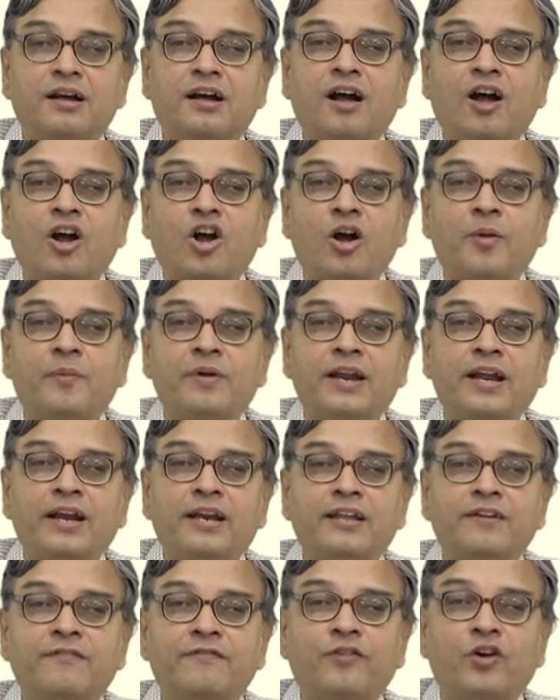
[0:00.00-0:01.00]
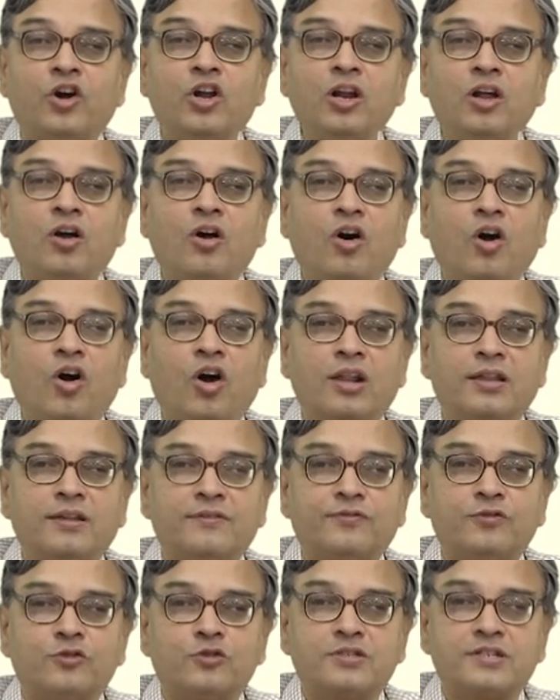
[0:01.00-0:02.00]
accommodating for all the
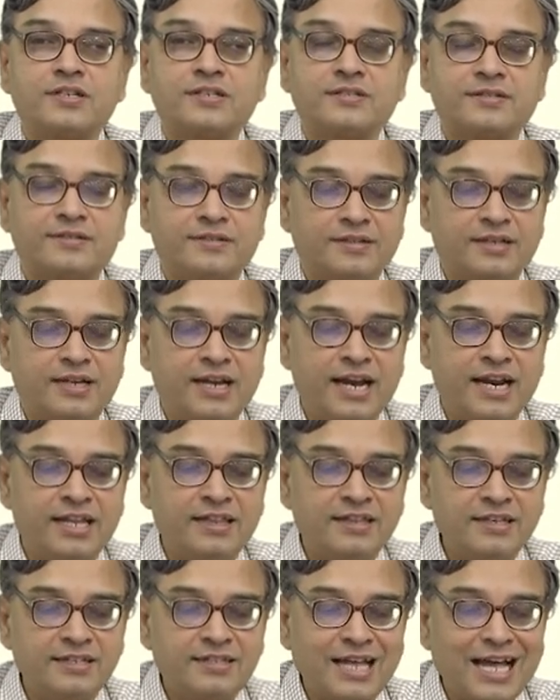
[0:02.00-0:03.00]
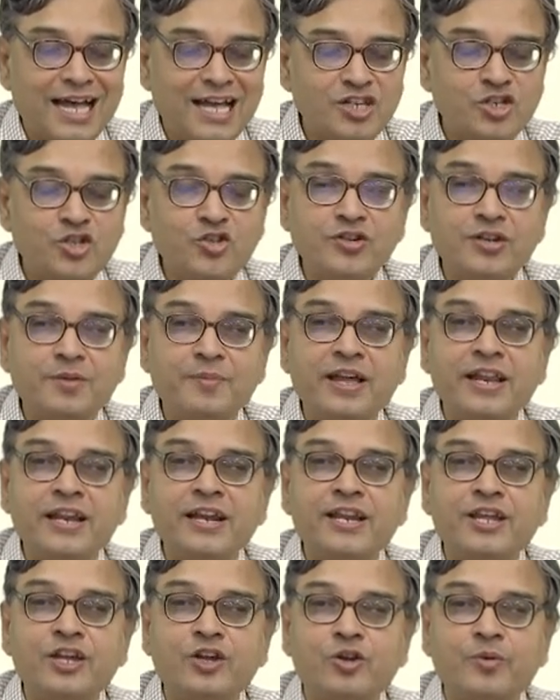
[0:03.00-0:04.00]
forces, and this has to remain
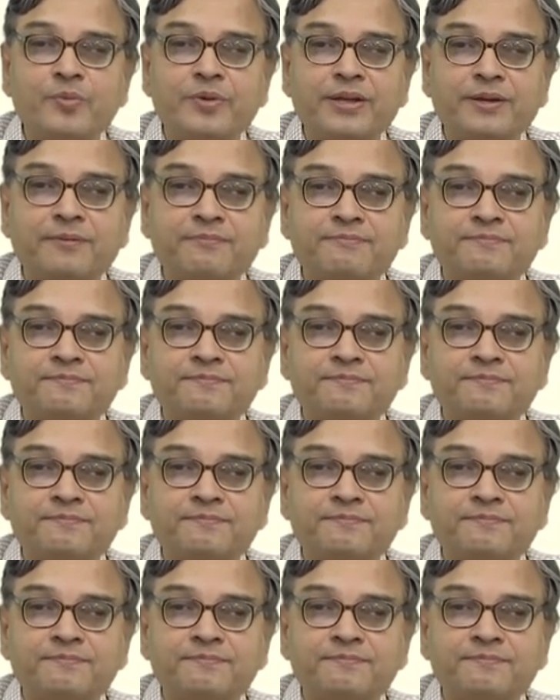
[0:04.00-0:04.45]
in equilibrium.